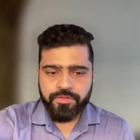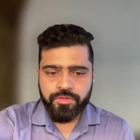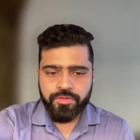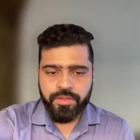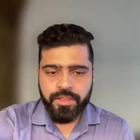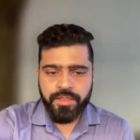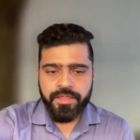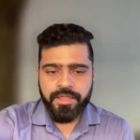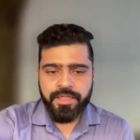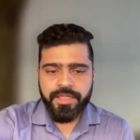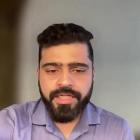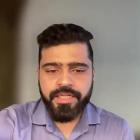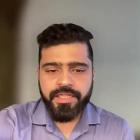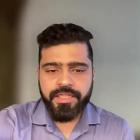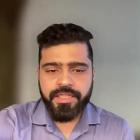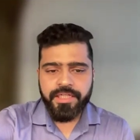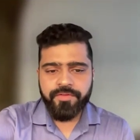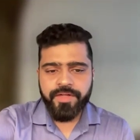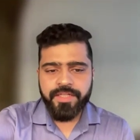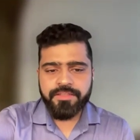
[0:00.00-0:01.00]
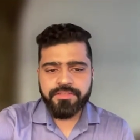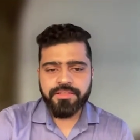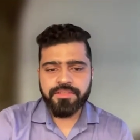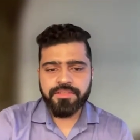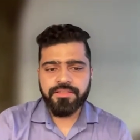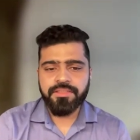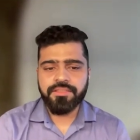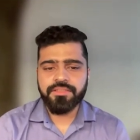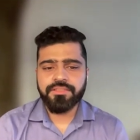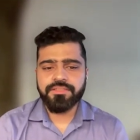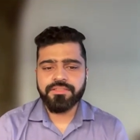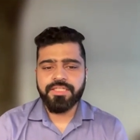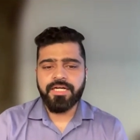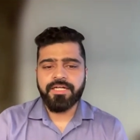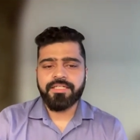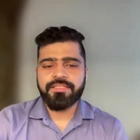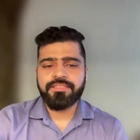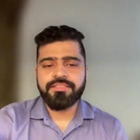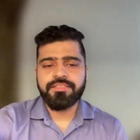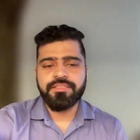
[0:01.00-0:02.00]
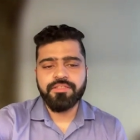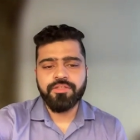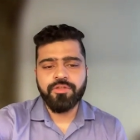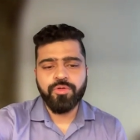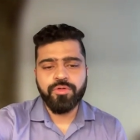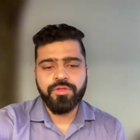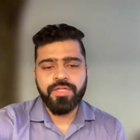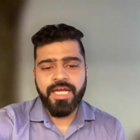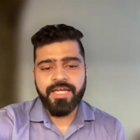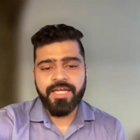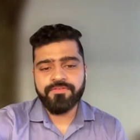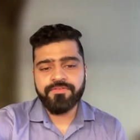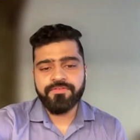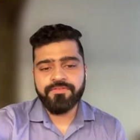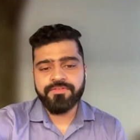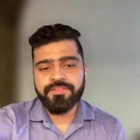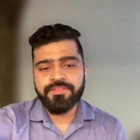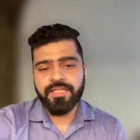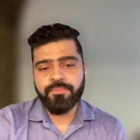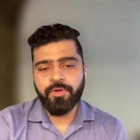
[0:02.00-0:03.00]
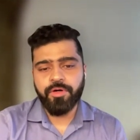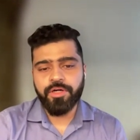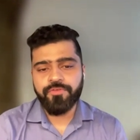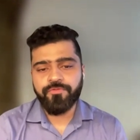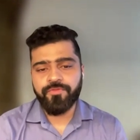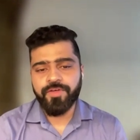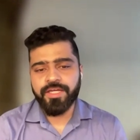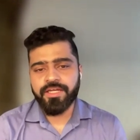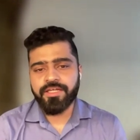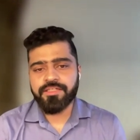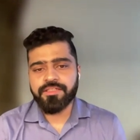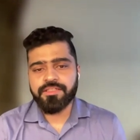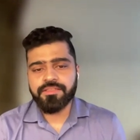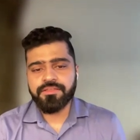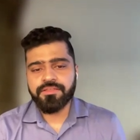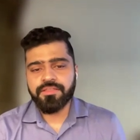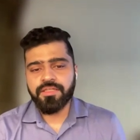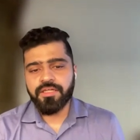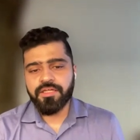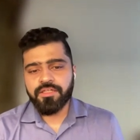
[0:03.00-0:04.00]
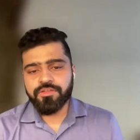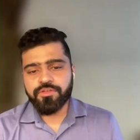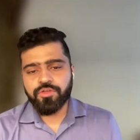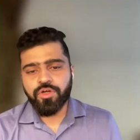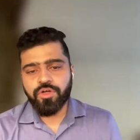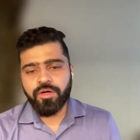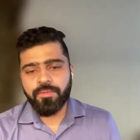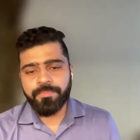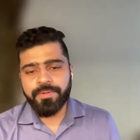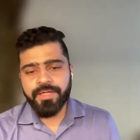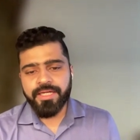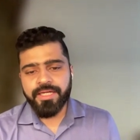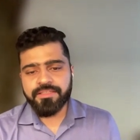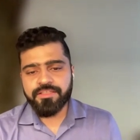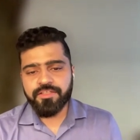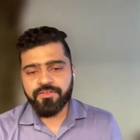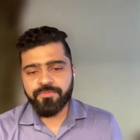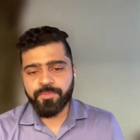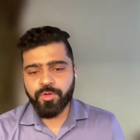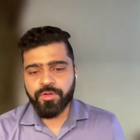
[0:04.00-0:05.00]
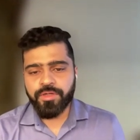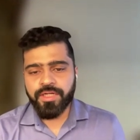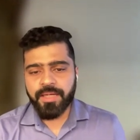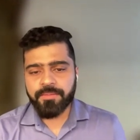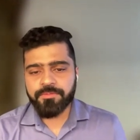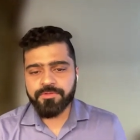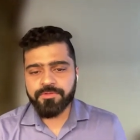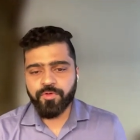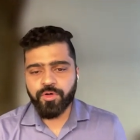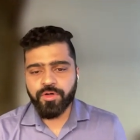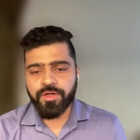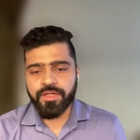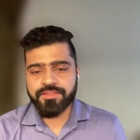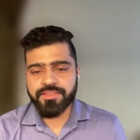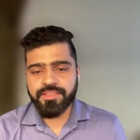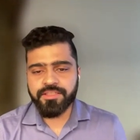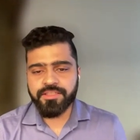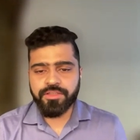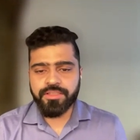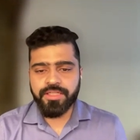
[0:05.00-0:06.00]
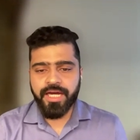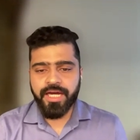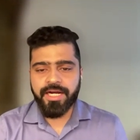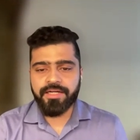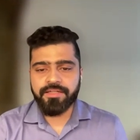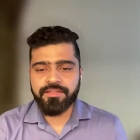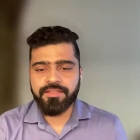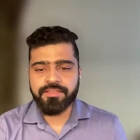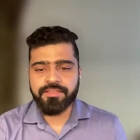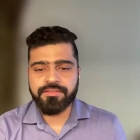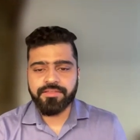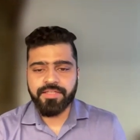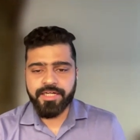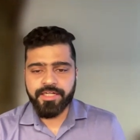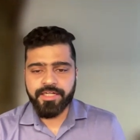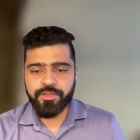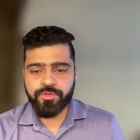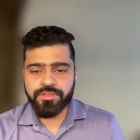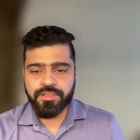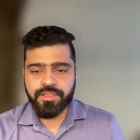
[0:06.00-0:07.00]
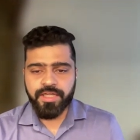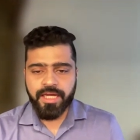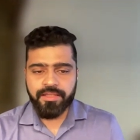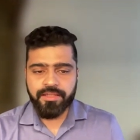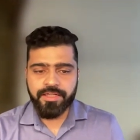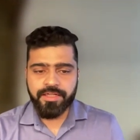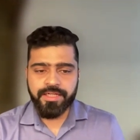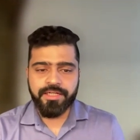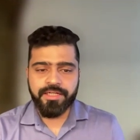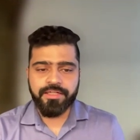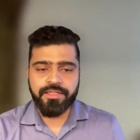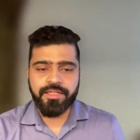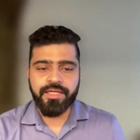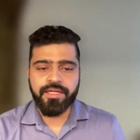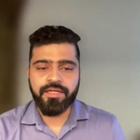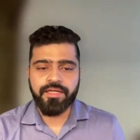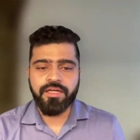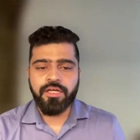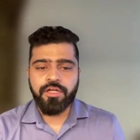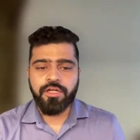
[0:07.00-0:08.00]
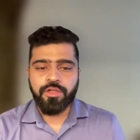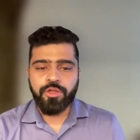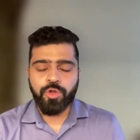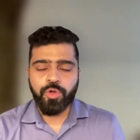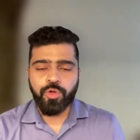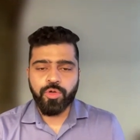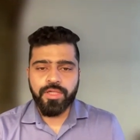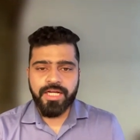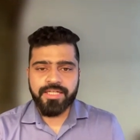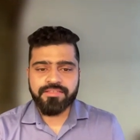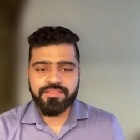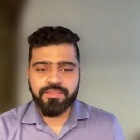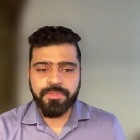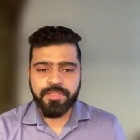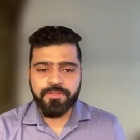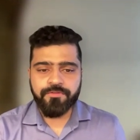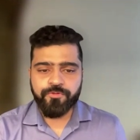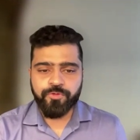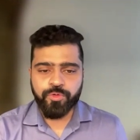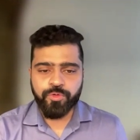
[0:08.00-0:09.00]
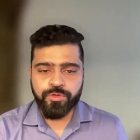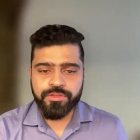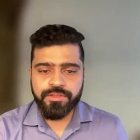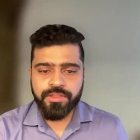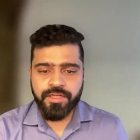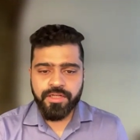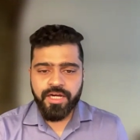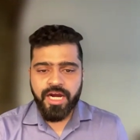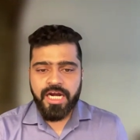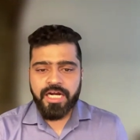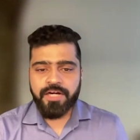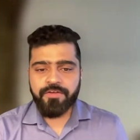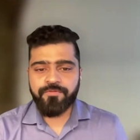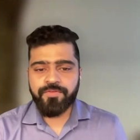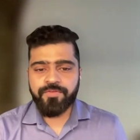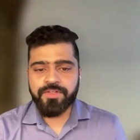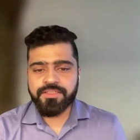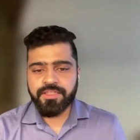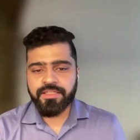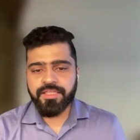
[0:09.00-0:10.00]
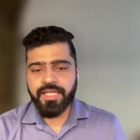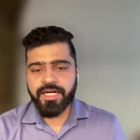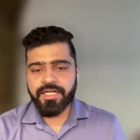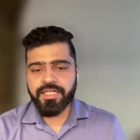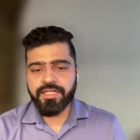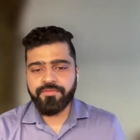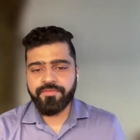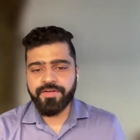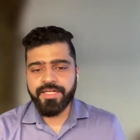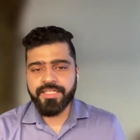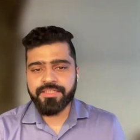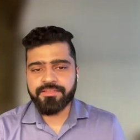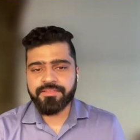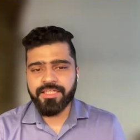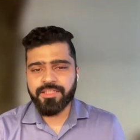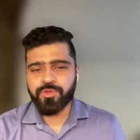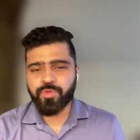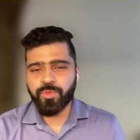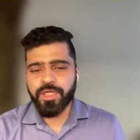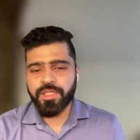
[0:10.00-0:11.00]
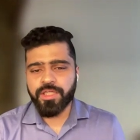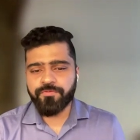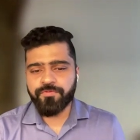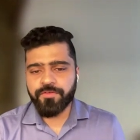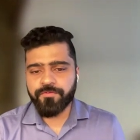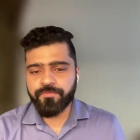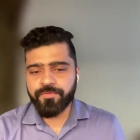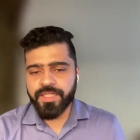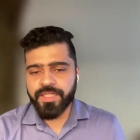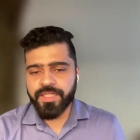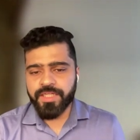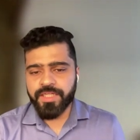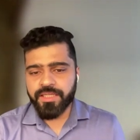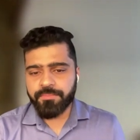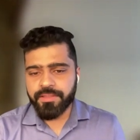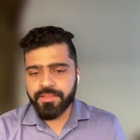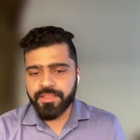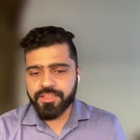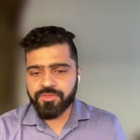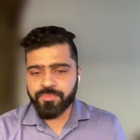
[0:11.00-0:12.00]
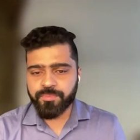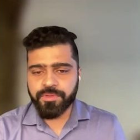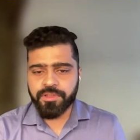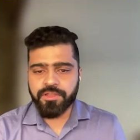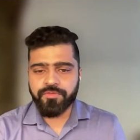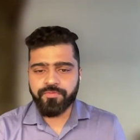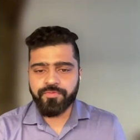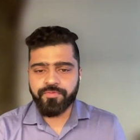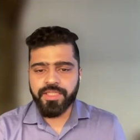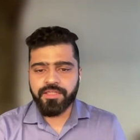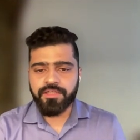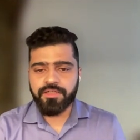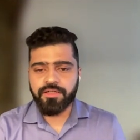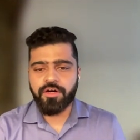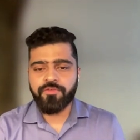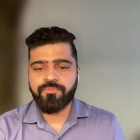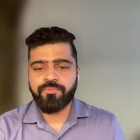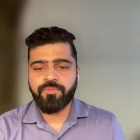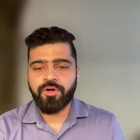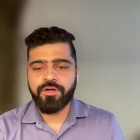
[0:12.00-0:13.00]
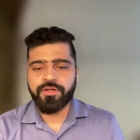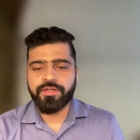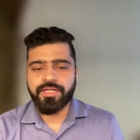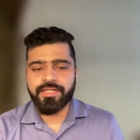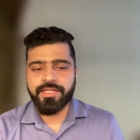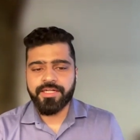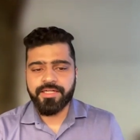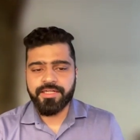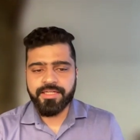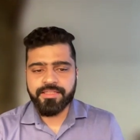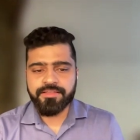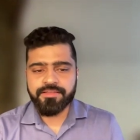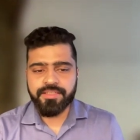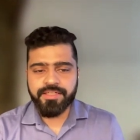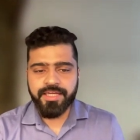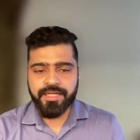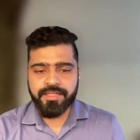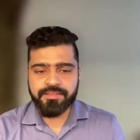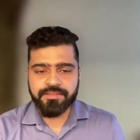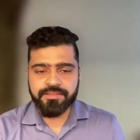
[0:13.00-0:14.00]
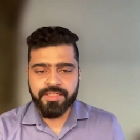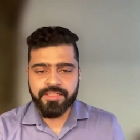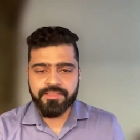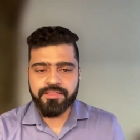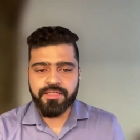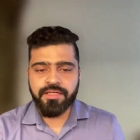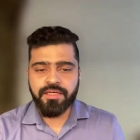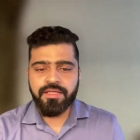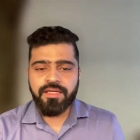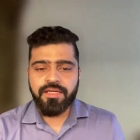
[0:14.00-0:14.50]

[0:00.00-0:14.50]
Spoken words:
So early intervention strategies include lifestyle modification. So comprehensive programs focusing on diet, that is reduced caloric intake, low glycemic foods, and physical activity, that is 150 minutes per week of moderate intensity exercise,